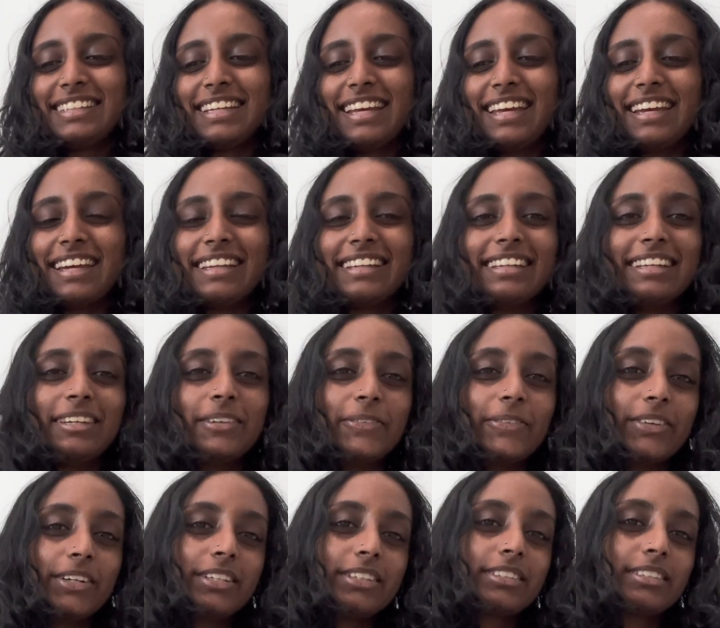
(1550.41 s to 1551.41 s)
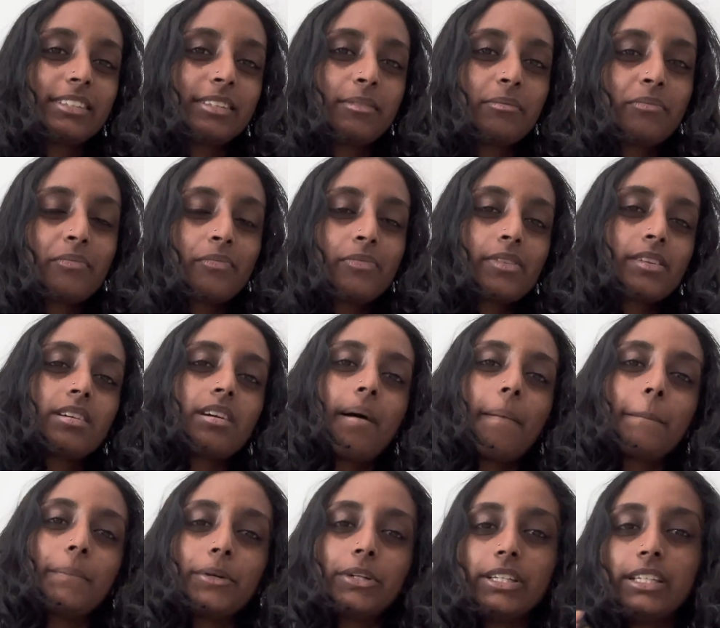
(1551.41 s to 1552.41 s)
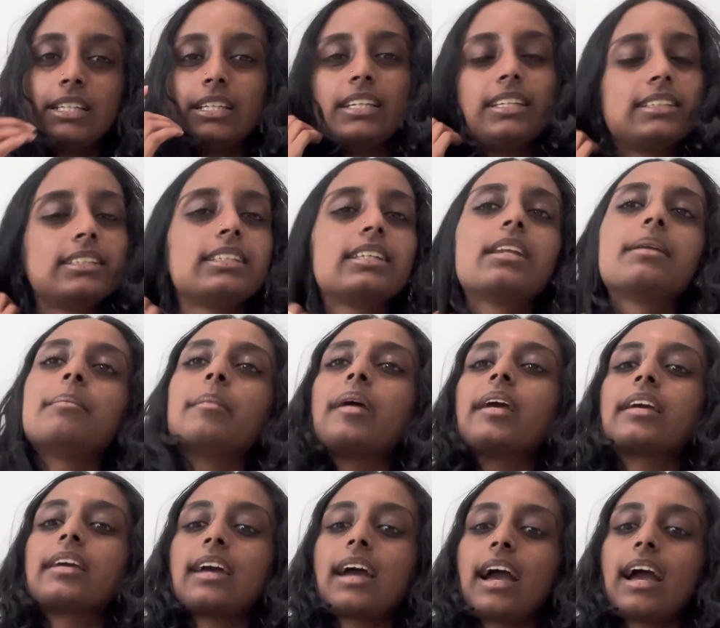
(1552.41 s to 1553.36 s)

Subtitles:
and it was pretty easy to make.